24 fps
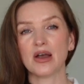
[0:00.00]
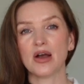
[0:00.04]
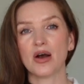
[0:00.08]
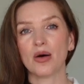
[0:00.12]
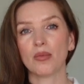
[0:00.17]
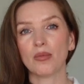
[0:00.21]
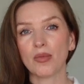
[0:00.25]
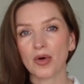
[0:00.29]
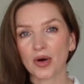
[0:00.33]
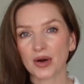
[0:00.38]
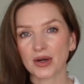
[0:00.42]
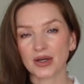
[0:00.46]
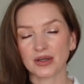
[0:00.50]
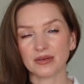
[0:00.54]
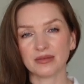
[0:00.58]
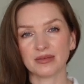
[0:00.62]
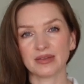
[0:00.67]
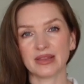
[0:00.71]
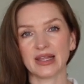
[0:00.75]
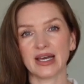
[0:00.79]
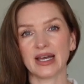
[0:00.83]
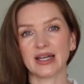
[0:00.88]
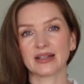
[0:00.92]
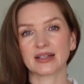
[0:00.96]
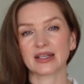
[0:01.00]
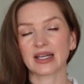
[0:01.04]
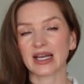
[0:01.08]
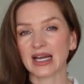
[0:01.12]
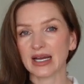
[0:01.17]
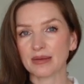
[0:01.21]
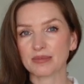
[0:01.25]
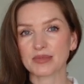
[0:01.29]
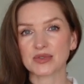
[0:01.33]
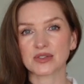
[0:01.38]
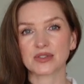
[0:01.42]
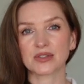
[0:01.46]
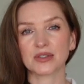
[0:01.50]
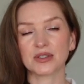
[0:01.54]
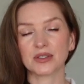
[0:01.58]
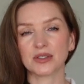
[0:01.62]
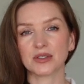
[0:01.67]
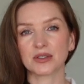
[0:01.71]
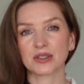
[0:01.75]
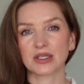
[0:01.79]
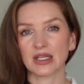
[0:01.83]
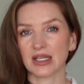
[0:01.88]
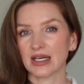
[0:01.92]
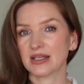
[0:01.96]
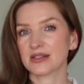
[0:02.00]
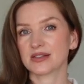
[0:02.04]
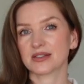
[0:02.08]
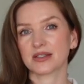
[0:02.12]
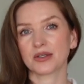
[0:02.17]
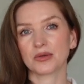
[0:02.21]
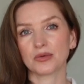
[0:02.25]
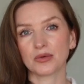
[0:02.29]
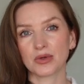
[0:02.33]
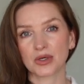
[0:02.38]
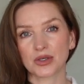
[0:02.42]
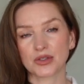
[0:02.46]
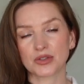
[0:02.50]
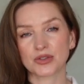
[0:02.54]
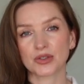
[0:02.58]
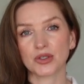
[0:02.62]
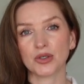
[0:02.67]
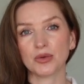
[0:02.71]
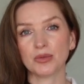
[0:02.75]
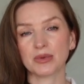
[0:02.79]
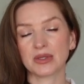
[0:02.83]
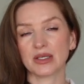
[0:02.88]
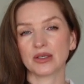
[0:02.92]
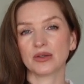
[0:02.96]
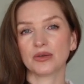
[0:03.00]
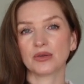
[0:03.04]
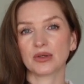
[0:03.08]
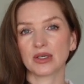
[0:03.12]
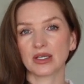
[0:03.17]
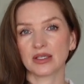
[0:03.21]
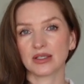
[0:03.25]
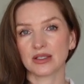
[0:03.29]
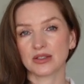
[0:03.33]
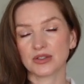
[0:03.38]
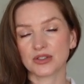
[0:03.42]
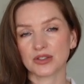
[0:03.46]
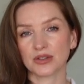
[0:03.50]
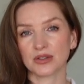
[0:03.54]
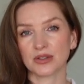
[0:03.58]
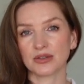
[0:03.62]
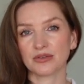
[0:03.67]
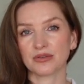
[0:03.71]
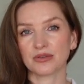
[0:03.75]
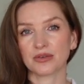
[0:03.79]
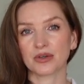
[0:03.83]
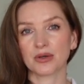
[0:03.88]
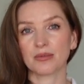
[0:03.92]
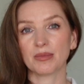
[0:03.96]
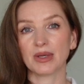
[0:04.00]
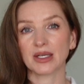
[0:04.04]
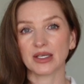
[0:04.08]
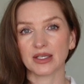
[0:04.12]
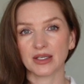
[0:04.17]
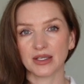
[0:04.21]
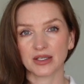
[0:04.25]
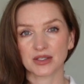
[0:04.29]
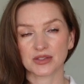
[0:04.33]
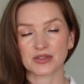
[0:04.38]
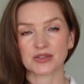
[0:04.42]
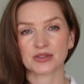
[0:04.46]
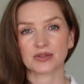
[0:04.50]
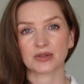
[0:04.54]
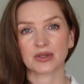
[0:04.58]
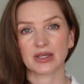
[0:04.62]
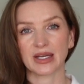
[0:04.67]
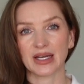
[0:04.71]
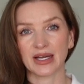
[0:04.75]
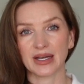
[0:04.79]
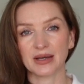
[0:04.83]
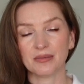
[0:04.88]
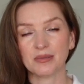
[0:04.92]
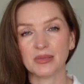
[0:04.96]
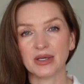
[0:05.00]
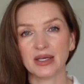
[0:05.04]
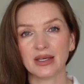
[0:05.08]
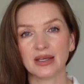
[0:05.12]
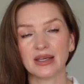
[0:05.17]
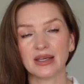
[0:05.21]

more of that capsule classic wardrobe that you can enjoy for many years to come.